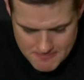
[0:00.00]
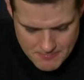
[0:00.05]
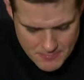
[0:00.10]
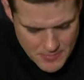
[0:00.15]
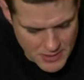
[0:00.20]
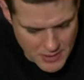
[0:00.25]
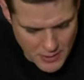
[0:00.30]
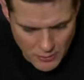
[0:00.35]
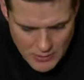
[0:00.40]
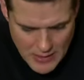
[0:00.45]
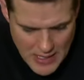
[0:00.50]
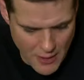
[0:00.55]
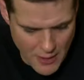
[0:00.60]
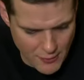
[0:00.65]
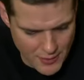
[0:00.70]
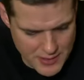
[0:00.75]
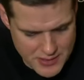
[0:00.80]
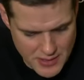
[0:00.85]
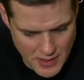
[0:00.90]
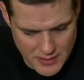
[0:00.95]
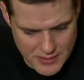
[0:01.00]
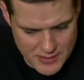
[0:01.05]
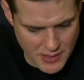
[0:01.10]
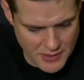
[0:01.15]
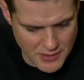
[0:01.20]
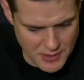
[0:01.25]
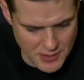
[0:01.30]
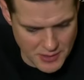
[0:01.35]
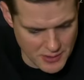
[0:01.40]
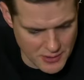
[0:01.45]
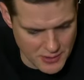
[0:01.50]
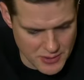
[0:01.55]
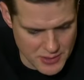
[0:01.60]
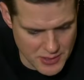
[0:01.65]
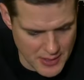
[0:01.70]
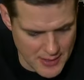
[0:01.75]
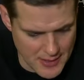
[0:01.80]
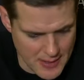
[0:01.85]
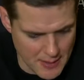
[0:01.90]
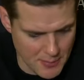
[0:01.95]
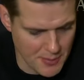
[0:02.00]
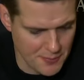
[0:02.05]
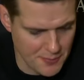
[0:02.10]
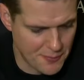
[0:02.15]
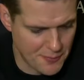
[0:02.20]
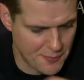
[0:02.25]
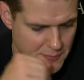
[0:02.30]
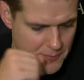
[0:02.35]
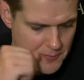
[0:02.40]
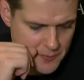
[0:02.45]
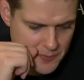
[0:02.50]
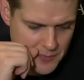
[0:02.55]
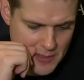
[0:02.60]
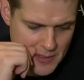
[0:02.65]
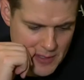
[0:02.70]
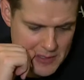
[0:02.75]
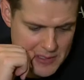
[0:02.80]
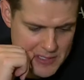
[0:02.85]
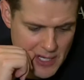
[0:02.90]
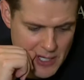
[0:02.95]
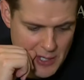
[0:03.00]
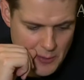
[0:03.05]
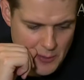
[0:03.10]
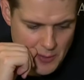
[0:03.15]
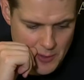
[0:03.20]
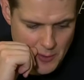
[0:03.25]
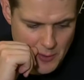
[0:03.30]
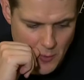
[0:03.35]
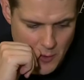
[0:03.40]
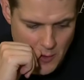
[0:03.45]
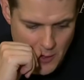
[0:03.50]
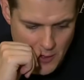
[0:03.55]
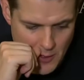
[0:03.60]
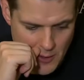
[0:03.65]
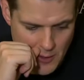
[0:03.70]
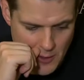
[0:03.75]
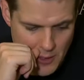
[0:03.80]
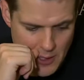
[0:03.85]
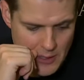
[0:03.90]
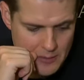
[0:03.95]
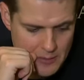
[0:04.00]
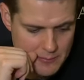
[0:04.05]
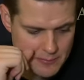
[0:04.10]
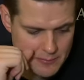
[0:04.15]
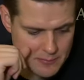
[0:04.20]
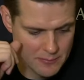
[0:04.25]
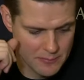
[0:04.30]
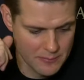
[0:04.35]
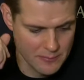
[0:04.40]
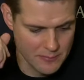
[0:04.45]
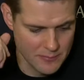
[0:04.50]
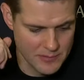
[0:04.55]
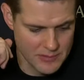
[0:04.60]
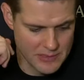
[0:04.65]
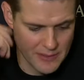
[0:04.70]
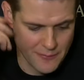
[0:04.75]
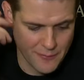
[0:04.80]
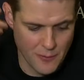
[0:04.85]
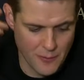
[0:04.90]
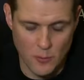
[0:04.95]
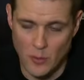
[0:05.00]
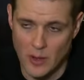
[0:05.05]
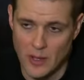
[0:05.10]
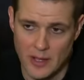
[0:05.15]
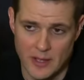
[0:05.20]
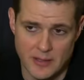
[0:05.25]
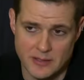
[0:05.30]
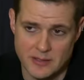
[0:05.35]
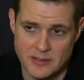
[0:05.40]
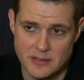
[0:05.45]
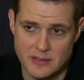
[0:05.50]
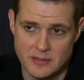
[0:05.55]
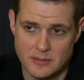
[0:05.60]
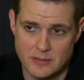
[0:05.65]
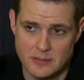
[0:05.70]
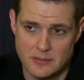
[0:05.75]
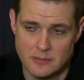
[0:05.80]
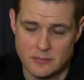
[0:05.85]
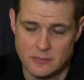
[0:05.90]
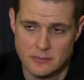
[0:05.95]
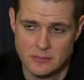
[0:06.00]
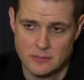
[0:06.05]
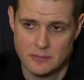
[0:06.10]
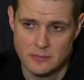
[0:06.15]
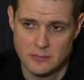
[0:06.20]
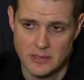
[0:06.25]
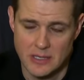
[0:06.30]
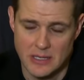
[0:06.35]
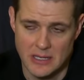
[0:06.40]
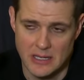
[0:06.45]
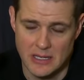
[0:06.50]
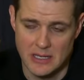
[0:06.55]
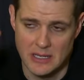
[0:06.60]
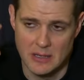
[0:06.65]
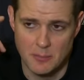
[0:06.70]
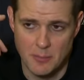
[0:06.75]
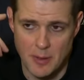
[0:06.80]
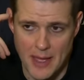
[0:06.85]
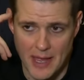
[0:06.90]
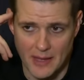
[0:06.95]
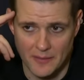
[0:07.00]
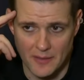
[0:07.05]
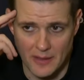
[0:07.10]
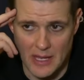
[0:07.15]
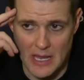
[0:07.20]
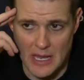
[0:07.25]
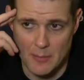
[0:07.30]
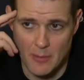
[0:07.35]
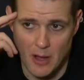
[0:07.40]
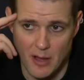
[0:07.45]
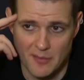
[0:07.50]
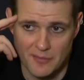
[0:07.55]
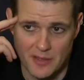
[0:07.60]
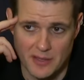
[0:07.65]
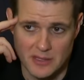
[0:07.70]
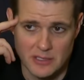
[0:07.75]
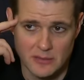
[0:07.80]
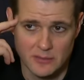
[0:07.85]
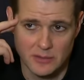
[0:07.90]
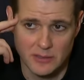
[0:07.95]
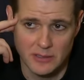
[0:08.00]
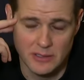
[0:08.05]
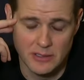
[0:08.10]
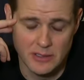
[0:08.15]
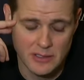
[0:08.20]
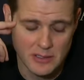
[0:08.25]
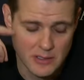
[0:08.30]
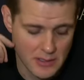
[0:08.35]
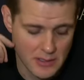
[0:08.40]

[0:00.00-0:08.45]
You know, Lowry's done such a good job of continuing to work on different ways he can impact the game offensively.